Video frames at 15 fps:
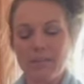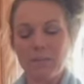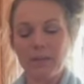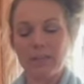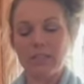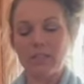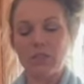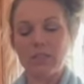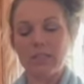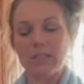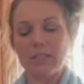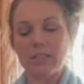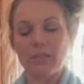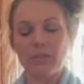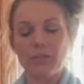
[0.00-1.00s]
but it's just
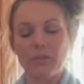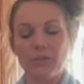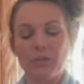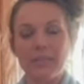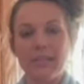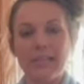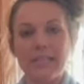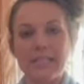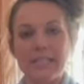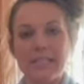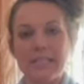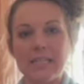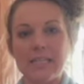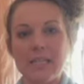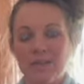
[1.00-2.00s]
like a little
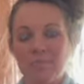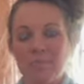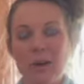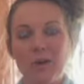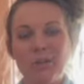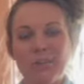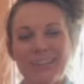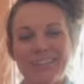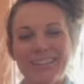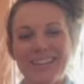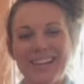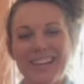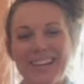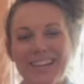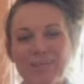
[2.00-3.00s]
candy melt
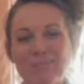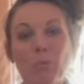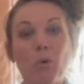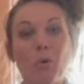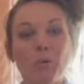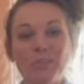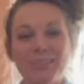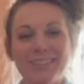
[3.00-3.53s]
mold.